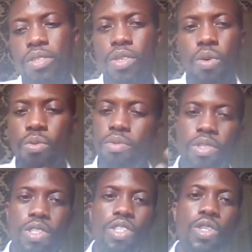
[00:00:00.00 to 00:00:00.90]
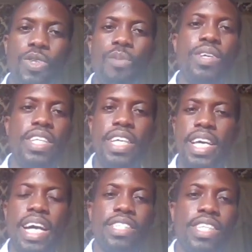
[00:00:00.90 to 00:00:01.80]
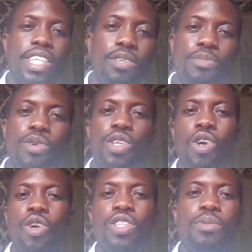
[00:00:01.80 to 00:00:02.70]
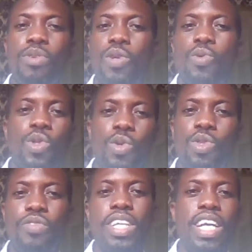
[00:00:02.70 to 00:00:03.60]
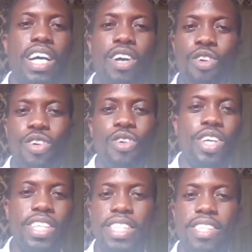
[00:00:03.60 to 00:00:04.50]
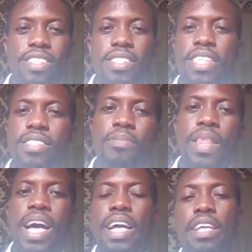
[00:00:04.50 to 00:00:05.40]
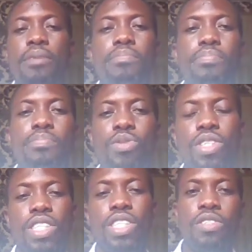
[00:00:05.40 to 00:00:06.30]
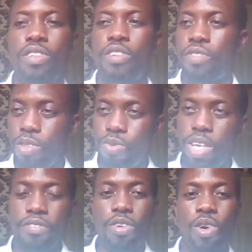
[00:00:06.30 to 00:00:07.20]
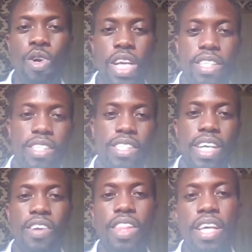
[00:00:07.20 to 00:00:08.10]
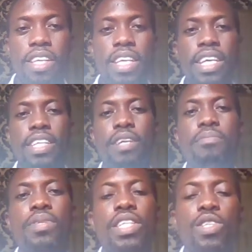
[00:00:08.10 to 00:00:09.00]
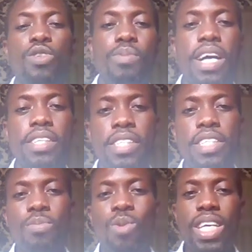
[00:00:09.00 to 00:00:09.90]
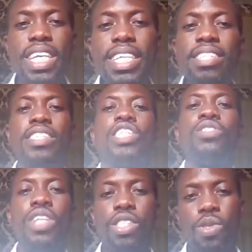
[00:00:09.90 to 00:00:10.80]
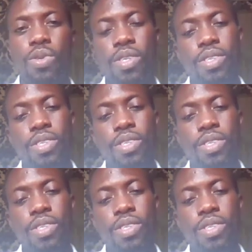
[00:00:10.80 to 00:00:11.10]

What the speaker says: So you just come in there and taking the molecules or whatever that are already in existence, and then putting the, of course, we have other things around there, then bringing it to pass. For He is the creator.